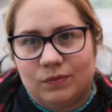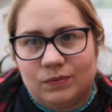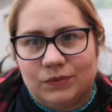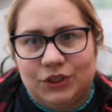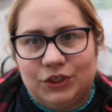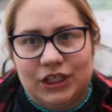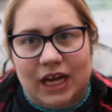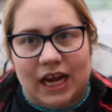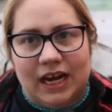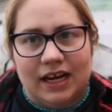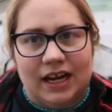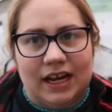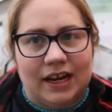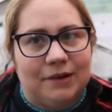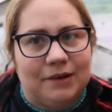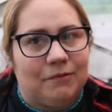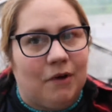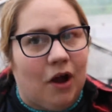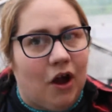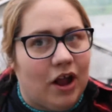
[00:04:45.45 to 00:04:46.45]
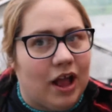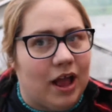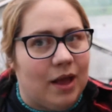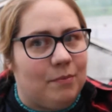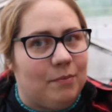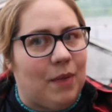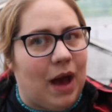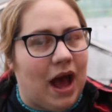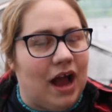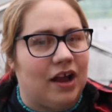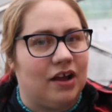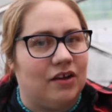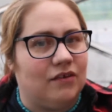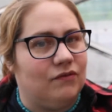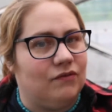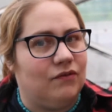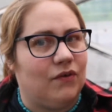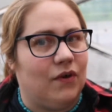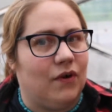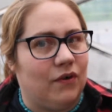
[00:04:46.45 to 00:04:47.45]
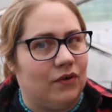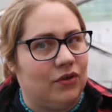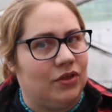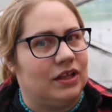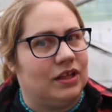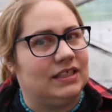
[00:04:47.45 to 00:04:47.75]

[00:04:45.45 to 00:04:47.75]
gently rock it back and forth